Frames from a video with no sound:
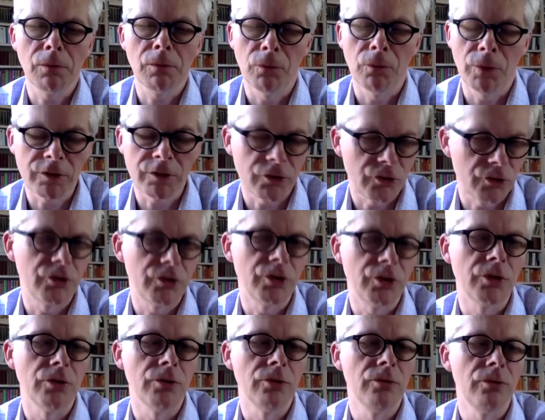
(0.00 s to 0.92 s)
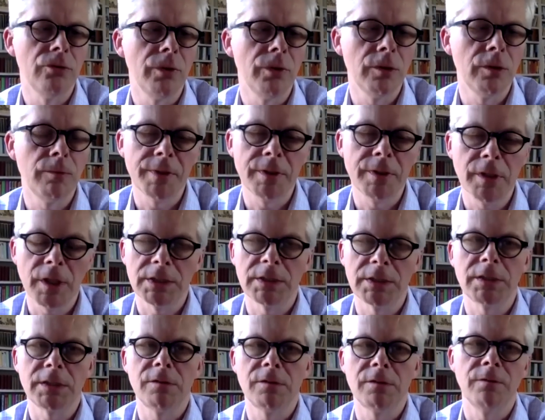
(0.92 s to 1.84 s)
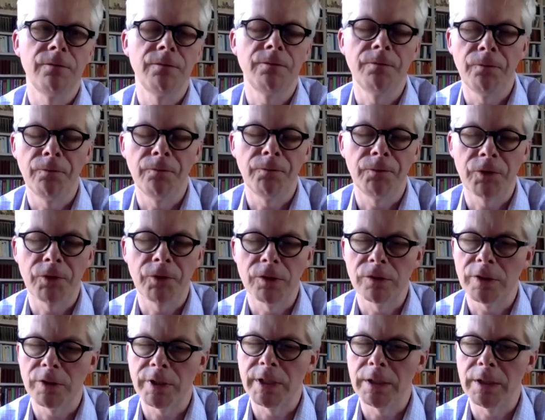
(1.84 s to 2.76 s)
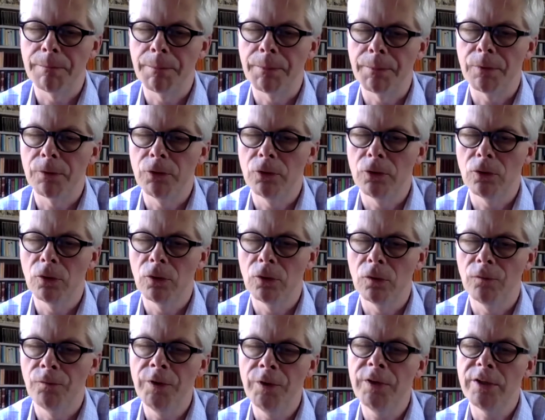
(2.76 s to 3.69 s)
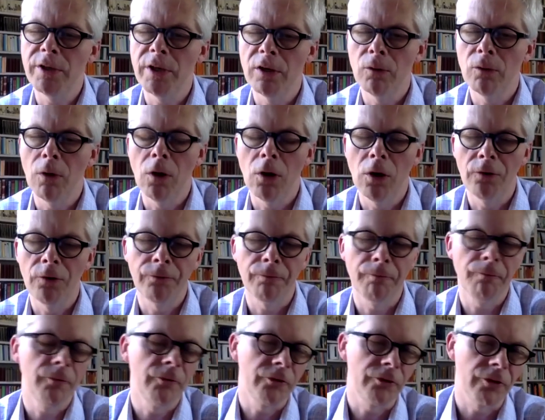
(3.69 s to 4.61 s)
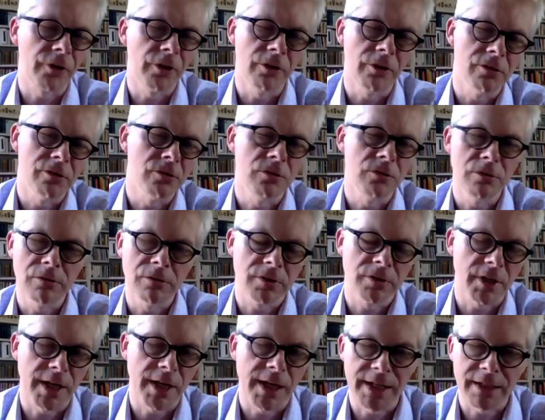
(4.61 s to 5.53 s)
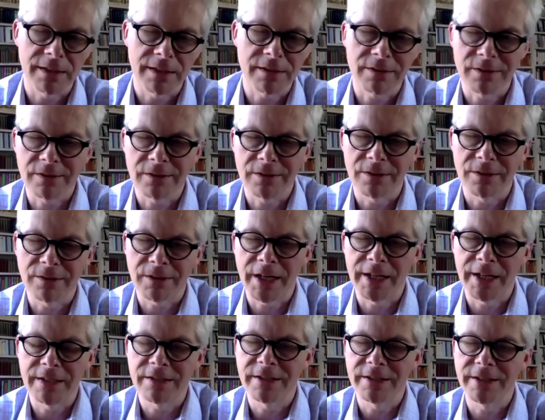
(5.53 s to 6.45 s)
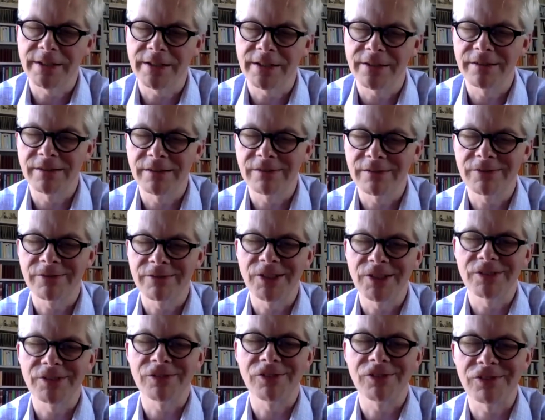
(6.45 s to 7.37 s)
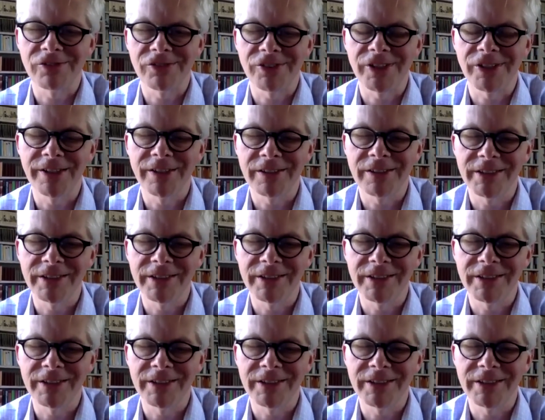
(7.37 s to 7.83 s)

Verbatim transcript: wish to, it'd be nice to keep your video on so that uh, Katie can you know, see at